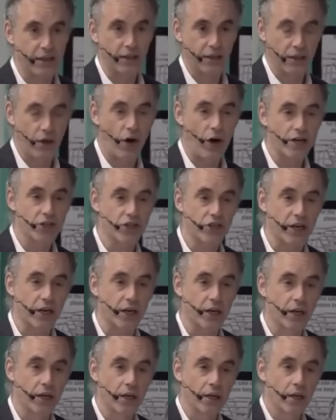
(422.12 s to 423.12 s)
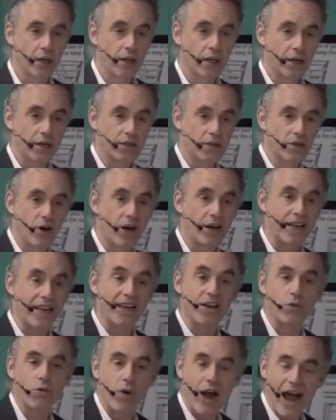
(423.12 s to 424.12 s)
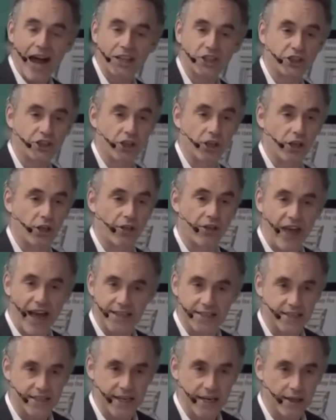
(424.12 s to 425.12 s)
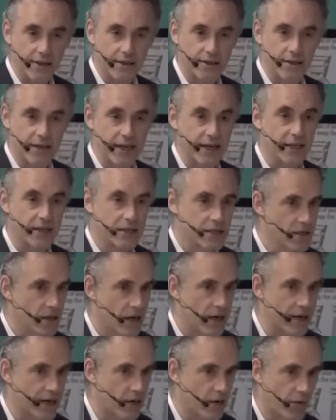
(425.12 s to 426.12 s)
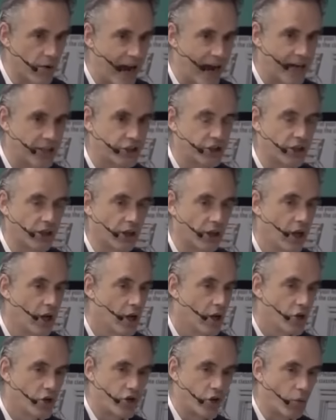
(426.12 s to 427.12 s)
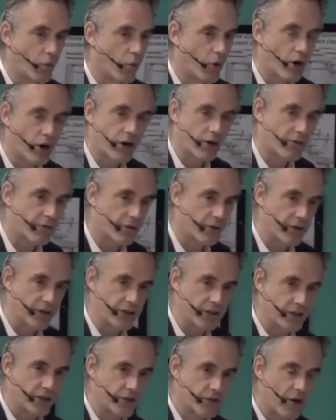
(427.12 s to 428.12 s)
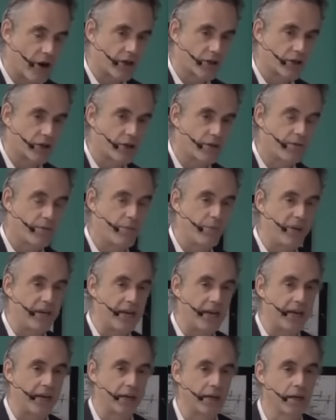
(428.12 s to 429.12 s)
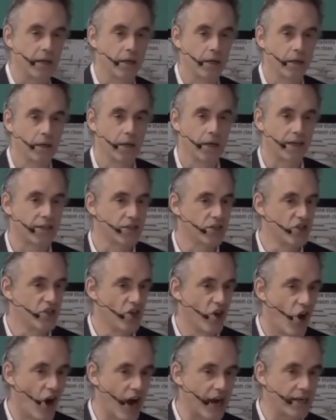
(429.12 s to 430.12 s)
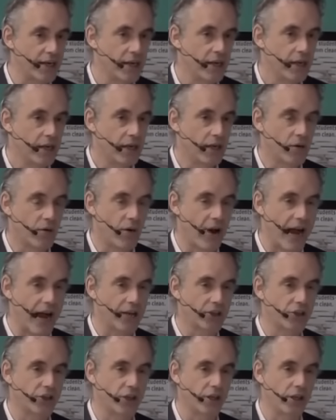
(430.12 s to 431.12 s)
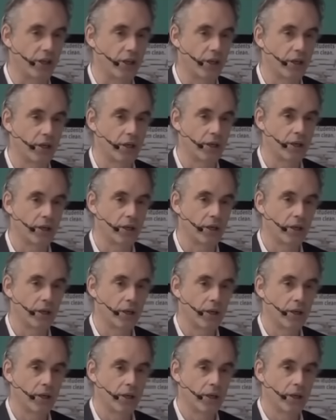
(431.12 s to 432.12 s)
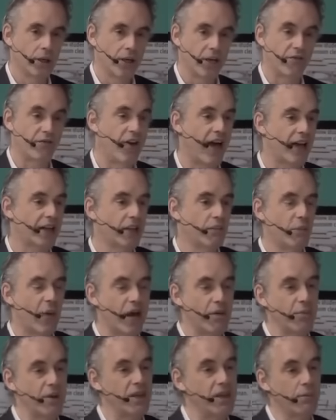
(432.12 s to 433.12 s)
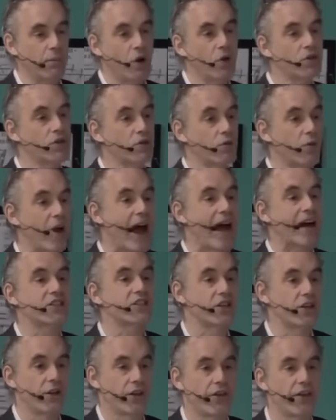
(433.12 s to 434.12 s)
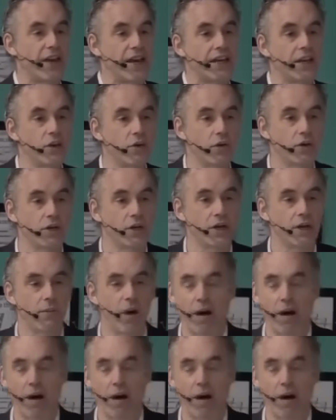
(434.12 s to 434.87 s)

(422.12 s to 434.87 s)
the logic. It's not irrational. That's the other thing. It's not irrational to work for the destruction of being. It's not irrational. In fact, it might be the most rational thing you could come